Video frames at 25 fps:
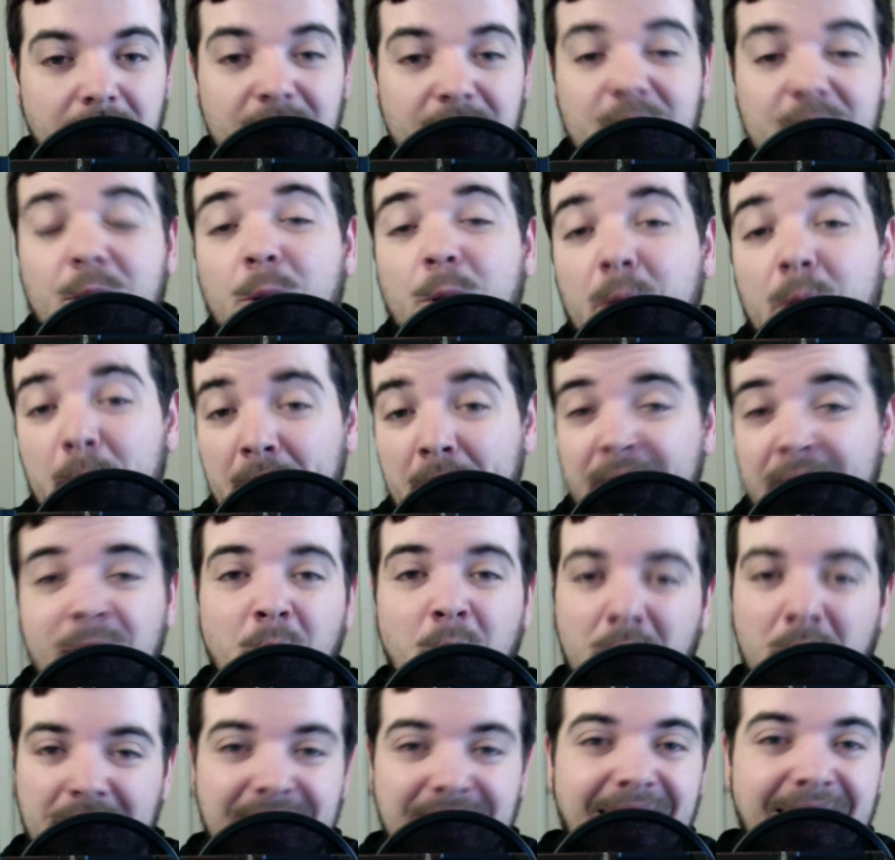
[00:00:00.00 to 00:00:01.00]
So it may
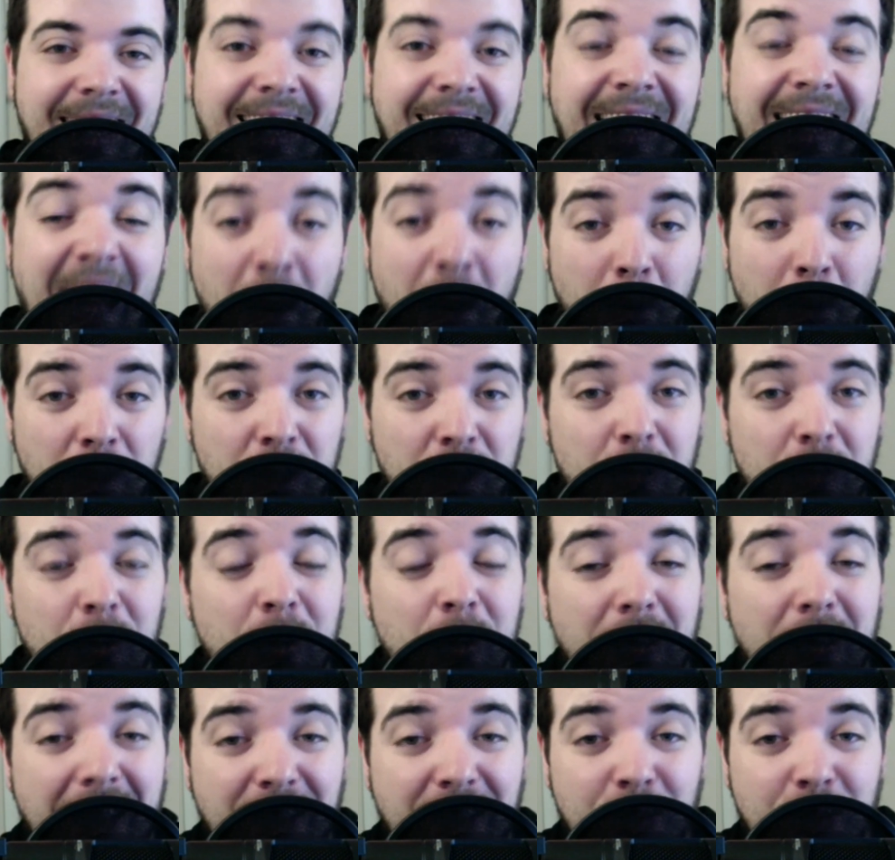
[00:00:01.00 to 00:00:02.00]
only take an hour to
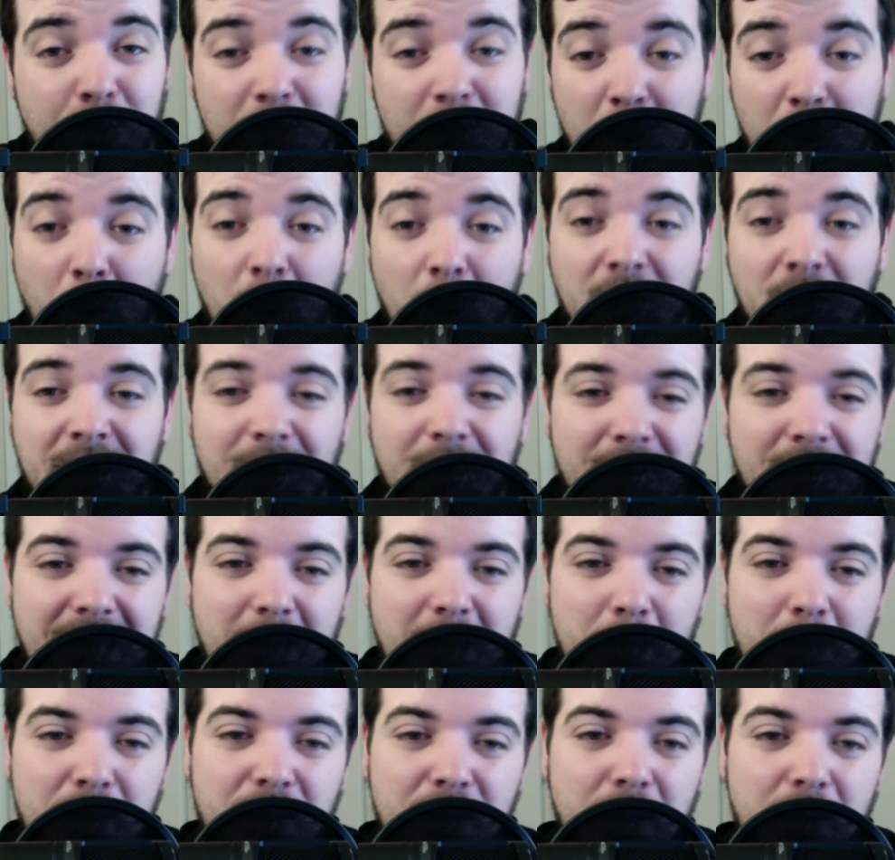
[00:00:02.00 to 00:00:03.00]
do the actual recording of the
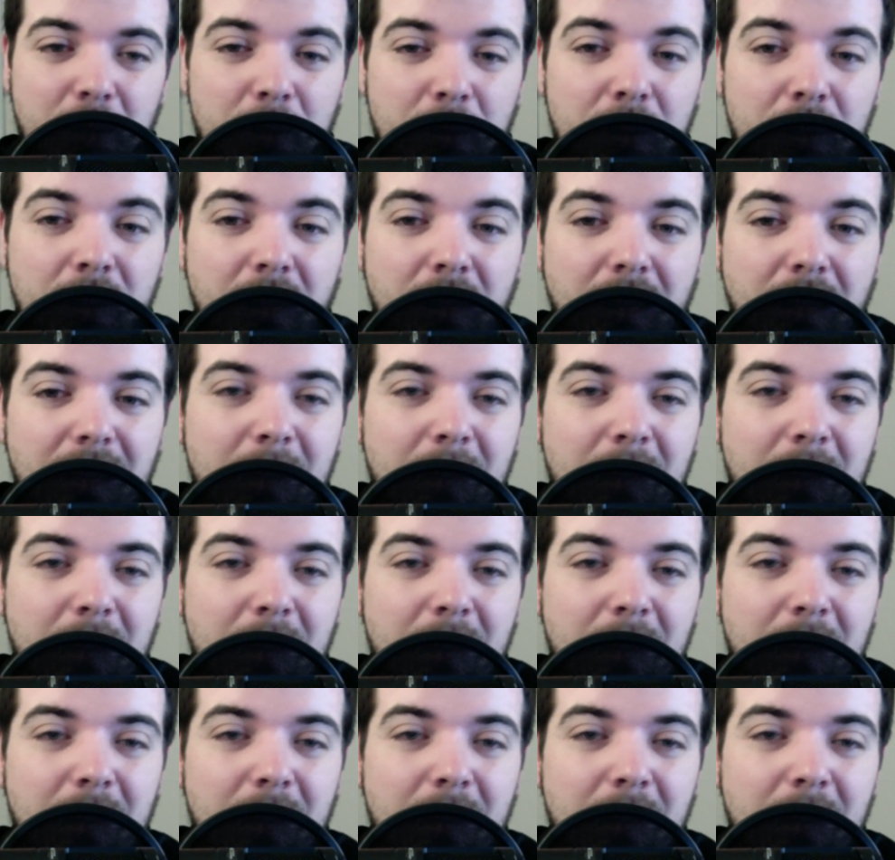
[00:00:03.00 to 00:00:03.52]
episode,